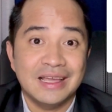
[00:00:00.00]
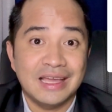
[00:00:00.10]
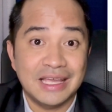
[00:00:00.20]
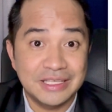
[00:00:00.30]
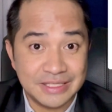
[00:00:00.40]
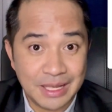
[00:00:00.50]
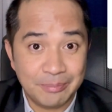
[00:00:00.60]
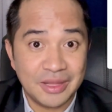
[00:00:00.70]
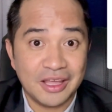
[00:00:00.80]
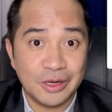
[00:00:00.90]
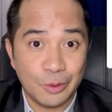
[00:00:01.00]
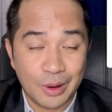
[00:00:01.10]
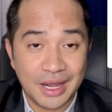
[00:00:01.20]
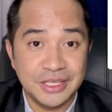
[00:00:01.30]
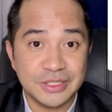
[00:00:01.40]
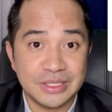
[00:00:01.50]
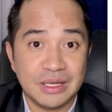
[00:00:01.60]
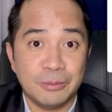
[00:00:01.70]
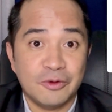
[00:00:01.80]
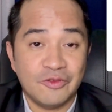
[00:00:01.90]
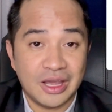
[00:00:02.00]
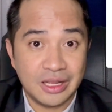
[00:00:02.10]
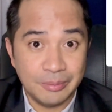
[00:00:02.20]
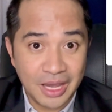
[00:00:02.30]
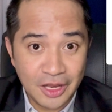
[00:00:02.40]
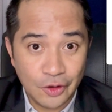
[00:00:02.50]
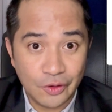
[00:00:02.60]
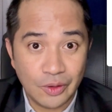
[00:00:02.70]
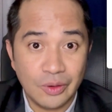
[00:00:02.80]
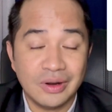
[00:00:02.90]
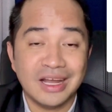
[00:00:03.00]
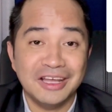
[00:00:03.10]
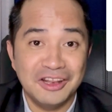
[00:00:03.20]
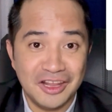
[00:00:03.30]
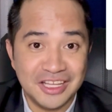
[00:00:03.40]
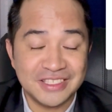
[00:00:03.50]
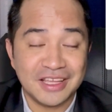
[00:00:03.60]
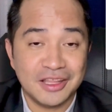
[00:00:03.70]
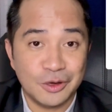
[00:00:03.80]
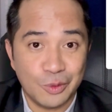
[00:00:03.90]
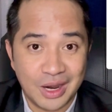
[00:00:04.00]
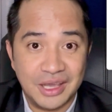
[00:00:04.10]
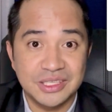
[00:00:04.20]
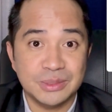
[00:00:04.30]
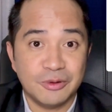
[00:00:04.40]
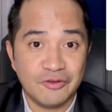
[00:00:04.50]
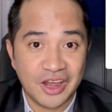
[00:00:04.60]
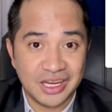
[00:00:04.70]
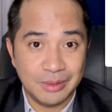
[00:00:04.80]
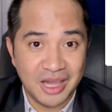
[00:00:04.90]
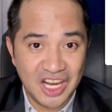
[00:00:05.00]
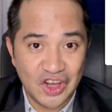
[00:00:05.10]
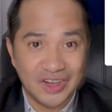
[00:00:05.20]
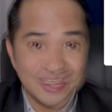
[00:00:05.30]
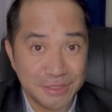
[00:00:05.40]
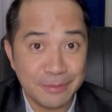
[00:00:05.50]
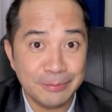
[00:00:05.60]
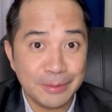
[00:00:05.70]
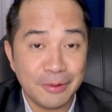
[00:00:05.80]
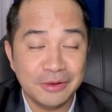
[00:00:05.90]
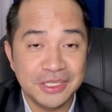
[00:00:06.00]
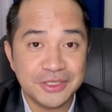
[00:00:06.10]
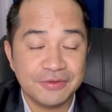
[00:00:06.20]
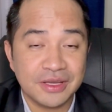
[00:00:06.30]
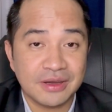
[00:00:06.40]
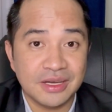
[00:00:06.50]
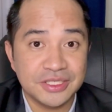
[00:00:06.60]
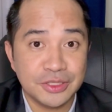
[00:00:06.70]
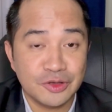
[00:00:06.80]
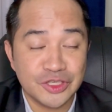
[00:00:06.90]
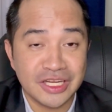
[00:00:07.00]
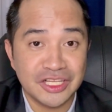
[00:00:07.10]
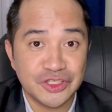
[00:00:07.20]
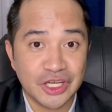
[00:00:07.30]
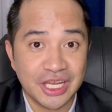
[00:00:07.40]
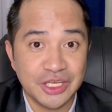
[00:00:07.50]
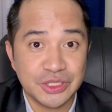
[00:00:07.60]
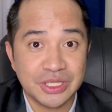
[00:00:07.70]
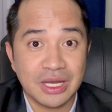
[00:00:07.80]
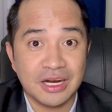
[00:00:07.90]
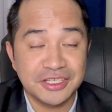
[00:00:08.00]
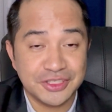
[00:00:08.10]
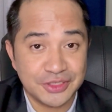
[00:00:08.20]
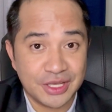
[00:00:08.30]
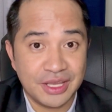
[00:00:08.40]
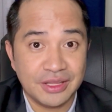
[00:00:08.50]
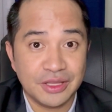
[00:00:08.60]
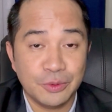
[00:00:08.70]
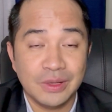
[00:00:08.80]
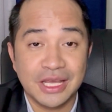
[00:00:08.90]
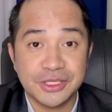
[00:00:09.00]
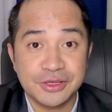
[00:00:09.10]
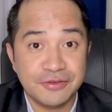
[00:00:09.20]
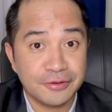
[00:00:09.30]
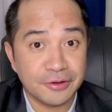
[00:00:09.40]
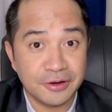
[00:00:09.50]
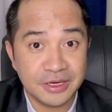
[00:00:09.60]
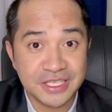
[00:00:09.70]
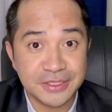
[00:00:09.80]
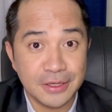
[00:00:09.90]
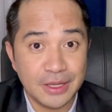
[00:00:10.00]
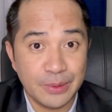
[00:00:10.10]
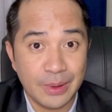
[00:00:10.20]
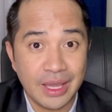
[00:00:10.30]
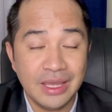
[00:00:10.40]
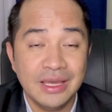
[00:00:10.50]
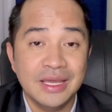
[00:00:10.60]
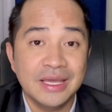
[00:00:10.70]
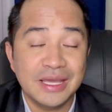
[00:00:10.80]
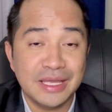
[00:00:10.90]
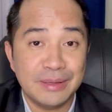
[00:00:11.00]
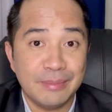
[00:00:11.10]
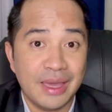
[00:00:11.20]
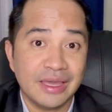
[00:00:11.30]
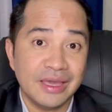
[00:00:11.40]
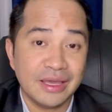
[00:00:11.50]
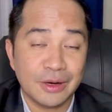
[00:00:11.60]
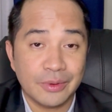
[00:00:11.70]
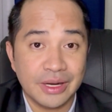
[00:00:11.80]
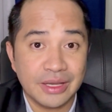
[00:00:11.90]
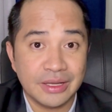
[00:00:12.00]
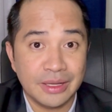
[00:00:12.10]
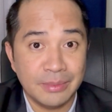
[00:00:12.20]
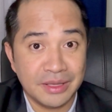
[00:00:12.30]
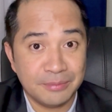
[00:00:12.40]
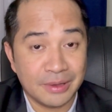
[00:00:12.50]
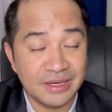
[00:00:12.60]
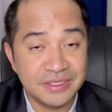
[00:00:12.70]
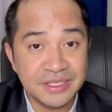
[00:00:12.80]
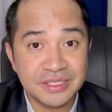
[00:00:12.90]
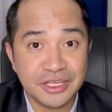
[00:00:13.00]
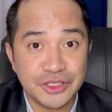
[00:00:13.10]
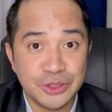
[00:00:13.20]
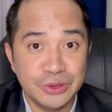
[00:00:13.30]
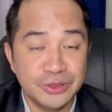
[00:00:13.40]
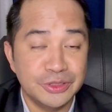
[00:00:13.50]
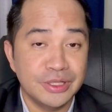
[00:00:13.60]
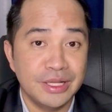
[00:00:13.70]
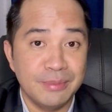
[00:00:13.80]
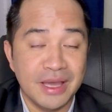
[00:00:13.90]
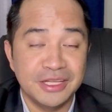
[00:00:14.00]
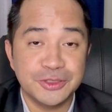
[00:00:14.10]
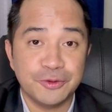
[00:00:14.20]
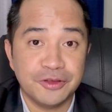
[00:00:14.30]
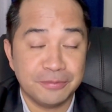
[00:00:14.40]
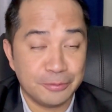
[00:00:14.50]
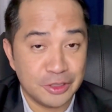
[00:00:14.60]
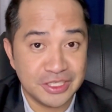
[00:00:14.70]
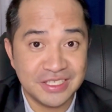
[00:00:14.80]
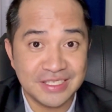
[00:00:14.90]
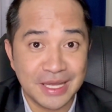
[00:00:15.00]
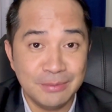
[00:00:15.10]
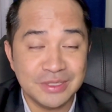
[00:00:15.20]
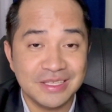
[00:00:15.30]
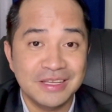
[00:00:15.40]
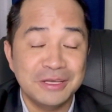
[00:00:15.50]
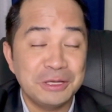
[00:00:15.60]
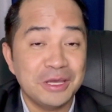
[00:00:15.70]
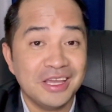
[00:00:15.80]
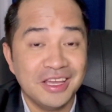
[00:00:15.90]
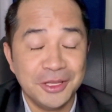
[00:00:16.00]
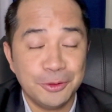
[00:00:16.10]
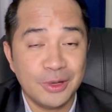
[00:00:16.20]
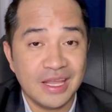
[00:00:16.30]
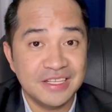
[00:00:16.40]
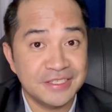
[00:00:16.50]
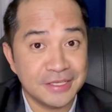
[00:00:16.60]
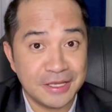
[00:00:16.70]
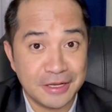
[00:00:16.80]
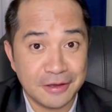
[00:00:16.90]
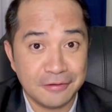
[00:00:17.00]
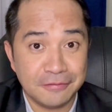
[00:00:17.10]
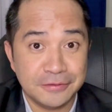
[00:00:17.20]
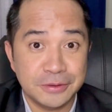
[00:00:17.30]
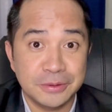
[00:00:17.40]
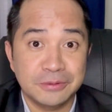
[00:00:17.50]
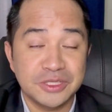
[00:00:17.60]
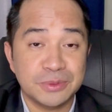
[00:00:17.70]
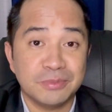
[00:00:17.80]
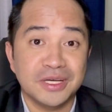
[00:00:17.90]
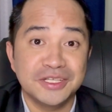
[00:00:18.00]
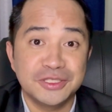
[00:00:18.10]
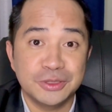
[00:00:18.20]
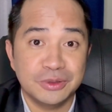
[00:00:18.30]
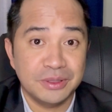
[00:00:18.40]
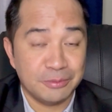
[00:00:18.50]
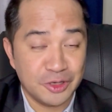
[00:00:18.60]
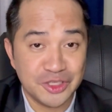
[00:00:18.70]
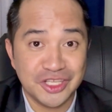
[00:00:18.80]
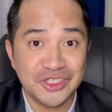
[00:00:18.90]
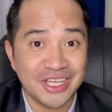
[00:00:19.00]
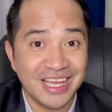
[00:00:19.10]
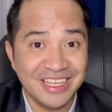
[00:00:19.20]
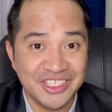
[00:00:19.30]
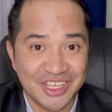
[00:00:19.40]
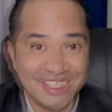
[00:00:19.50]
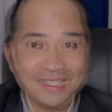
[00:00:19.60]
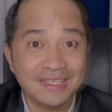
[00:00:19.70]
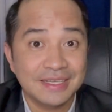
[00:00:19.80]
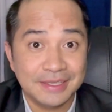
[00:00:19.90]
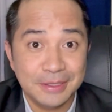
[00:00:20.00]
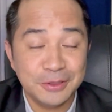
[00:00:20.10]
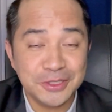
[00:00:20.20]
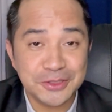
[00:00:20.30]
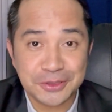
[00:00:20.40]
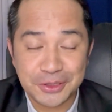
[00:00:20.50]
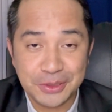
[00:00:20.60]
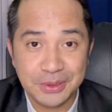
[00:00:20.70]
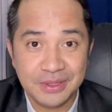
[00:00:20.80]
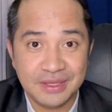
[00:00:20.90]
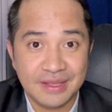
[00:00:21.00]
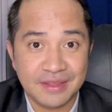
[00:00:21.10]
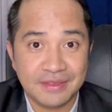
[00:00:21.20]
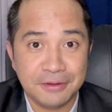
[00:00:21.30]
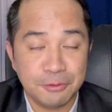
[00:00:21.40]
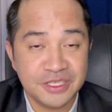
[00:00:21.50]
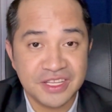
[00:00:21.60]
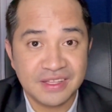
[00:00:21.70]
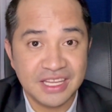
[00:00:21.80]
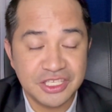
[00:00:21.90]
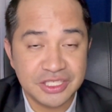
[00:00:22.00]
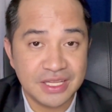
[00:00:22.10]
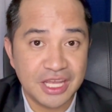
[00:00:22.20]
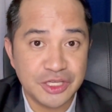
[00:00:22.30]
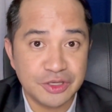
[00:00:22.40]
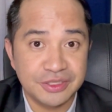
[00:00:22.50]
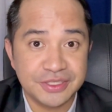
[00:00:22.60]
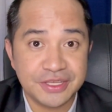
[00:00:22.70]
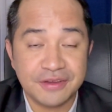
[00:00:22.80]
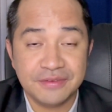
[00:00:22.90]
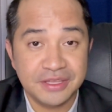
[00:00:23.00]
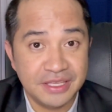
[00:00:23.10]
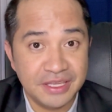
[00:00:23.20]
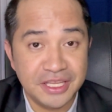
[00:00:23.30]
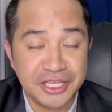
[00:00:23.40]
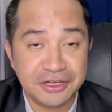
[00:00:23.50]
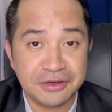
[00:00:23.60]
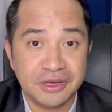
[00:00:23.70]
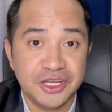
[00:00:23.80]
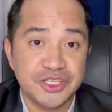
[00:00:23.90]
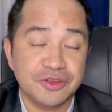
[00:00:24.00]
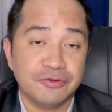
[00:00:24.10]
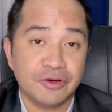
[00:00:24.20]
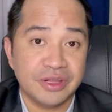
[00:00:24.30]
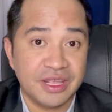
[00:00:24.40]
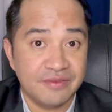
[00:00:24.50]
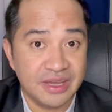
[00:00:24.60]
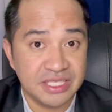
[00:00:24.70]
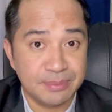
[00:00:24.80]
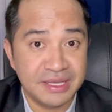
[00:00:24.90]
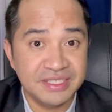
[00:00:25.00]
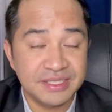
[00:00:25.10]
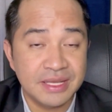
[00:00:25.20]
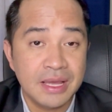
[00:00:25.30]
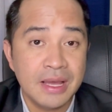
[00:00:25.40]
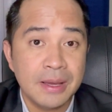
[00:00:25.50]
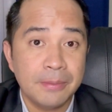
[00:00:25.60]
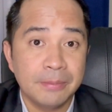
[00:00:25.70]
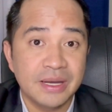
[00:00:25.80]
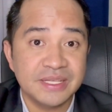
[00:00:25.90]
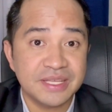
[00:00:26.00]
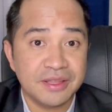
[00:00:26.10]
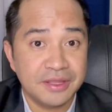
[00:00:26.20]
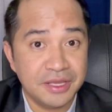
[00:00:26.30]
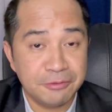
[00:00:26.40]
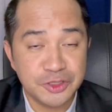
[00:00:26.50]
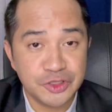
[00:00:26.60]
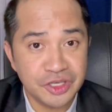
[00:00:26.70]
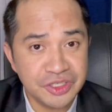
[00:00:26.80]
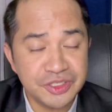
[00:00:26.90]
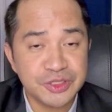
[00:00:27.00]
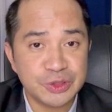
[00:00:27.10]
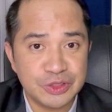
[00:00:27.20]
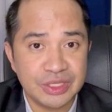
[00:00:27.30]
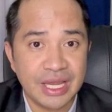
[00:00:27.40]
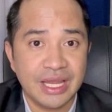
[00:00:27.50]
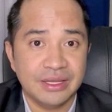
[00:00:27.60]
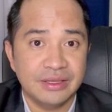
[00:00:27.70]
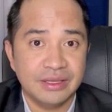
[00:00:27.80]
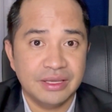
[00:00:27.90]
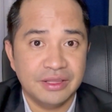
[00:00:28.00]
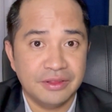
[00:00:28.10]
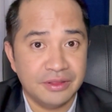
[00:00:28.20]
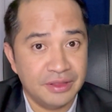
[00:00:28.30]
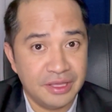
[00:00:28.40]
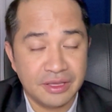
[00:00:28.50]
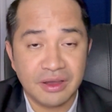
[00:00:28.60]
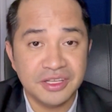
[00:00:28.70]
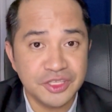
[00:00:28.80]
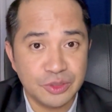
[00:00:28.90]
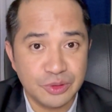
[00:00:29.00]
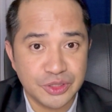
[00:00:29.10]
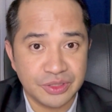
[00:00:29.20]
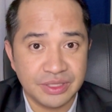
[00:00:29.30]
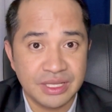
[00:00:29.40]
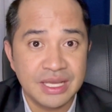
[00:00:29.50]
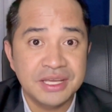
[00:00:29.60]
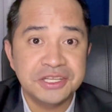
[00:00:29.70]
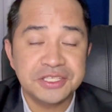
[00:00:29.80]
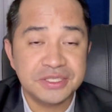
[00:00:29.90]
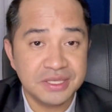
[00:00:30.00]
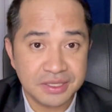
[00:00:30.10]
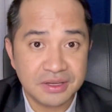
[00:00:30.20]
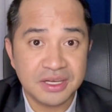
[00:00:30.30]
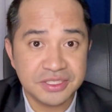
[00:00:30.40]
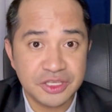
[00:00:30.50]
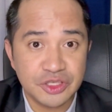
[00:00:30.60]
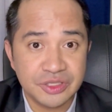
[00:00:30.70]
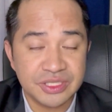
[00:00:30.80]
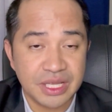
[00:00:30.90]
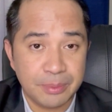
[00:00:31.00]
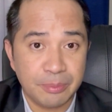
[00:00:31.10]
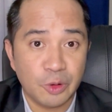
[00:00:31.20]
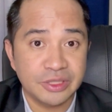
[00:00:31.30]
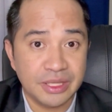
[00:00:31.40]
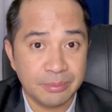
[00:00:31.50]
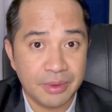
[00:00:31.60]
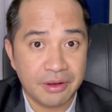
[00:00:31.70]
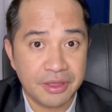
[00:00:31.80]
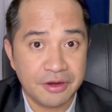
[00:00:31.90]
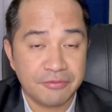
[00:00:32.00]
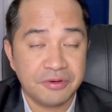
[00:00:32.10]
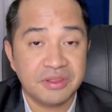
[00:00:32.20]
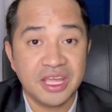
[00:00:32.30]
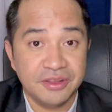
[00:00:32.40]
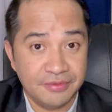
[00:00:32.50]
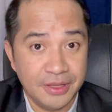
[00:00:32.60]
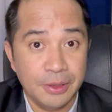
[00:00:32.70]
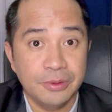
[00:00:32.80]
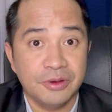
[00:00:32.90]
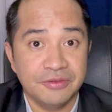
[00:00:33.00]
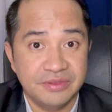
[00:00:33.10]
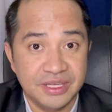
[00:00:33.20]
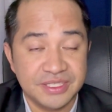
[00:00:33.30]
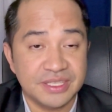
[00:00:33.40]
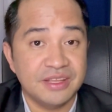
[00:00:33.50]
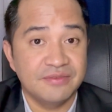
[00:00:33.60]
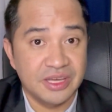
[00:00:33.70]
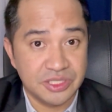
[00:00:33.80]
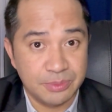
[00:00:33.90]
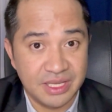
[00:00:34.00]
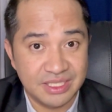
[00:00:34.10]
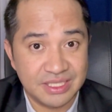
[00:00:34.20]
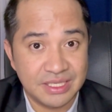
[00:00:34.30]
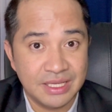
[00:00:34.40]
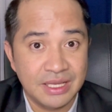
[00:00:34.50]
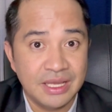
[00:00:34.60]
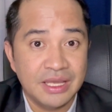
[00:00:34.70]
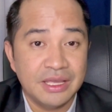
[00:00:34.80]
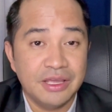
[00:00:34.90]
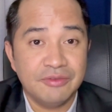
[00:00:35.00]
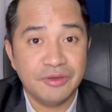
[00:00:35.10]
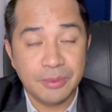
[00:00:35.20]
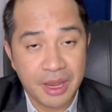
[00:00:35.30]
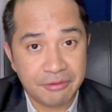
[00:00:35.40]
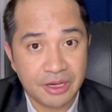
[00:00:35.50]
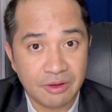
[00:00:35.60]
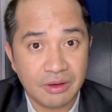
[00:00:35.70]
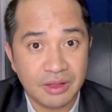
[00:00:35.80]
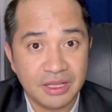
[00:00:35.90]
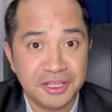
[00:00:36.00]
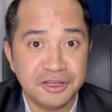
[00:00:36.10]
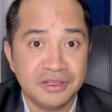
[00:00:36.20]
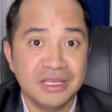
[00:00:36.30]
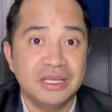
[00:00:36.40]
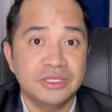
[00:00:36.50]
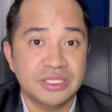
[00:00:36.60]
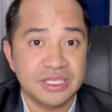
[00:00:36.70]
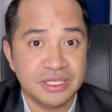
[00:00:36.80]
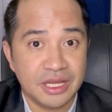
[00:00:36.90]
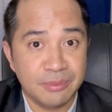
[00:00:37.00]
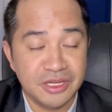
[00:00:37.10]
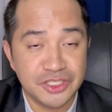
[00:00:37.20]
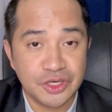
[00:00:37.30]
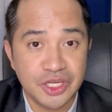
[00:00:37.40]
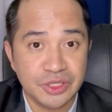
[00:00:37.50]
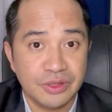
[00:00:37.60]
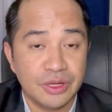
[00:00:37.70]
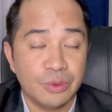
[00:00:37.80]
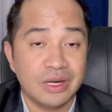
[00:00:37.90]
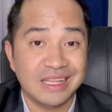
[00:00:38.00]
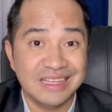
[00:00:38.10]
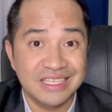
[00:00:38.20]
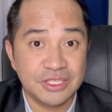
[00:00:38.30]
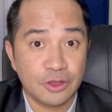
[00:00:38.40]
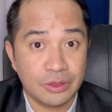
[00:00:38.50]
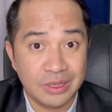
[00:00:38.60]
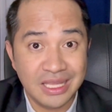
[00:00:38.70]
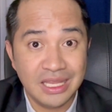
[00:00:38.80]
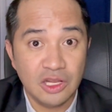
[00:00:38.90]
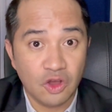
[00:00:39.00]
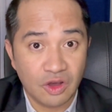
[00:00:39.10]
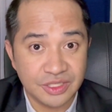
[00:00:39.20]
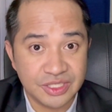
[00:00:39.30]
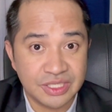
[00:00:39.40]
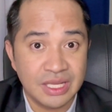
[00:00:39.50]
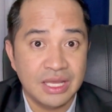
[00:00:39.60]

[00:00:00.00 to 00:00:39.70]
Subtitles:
except otherwise provided by law or unless otherwise provided by law. Some proponents of the constitutional change are saying that they would like to give Congress the leeway in making our economic policies attuned to the demands of the present times and realistic enough to respond to the present challenges. It is argued that the recent legislations have indeed encouraged foreign investments, but the restrictions contained in the Constitution still constitutes a potent barrier for the inflow of these investments. If you may recall, under the Duterte administration, there were at least 3 laws